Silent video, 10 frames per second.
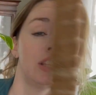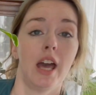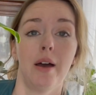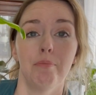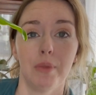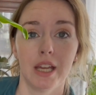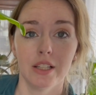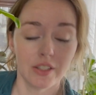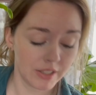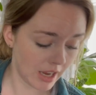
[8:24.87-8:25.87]
that main
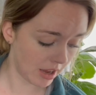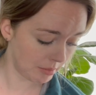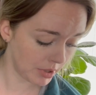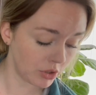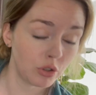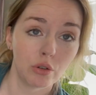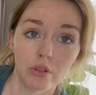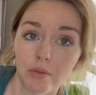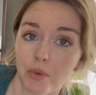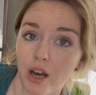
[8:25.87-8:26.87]
stem to
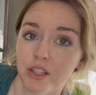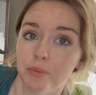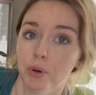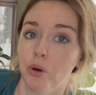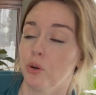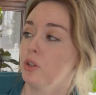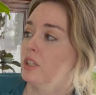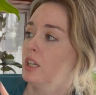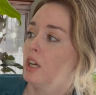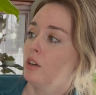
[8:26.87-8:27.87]
the moss pole